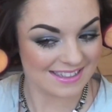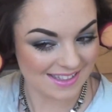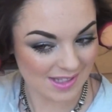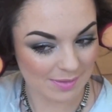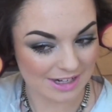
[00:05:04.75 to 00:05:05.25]

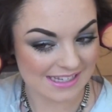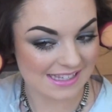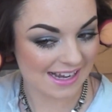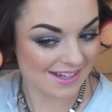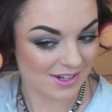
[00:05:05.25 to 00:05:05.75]
So I'm going to
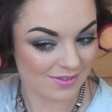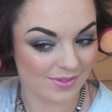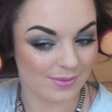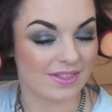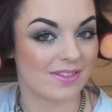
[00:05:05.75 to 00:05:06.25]
start
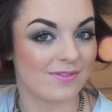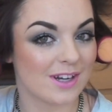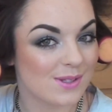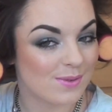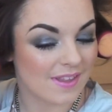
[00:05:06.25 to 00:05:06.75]
off with the
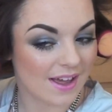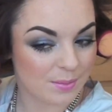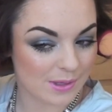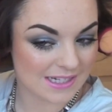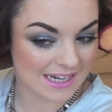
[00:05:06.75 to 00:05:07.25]
first one that I
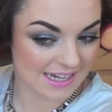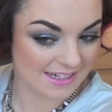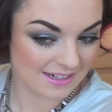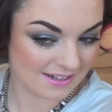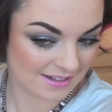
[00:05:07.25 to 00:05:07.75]
put in